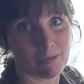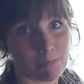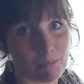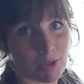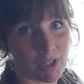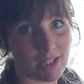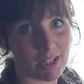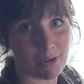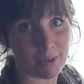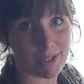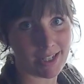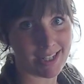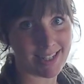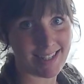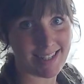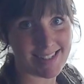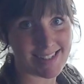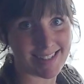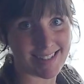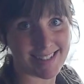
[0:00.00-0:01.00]
pretty quick and
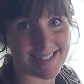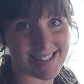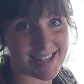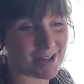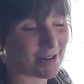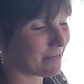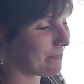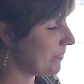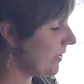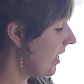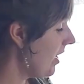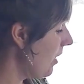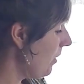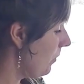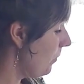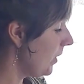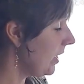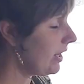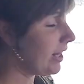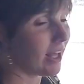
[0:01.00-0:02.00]
easy. So
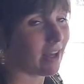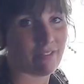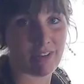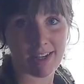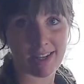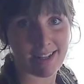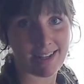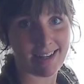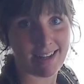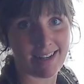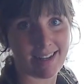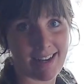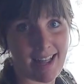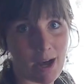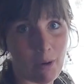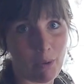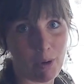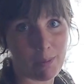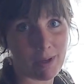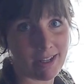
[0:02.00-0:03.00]
we love it. Now
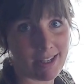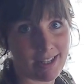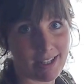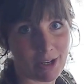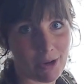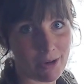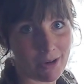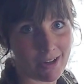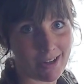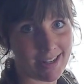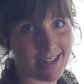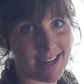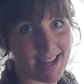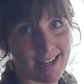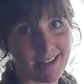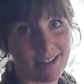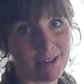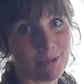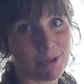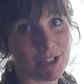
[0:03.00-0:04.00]
we're making yogurt
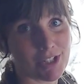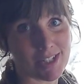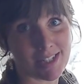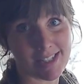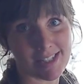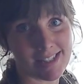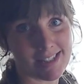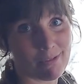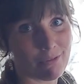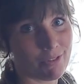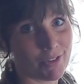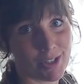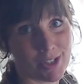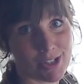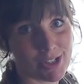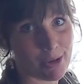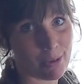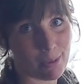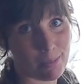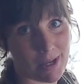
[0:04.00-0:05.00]
again, which feels
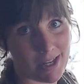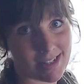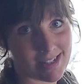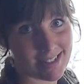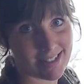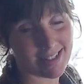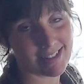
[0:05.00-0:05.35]
so amazing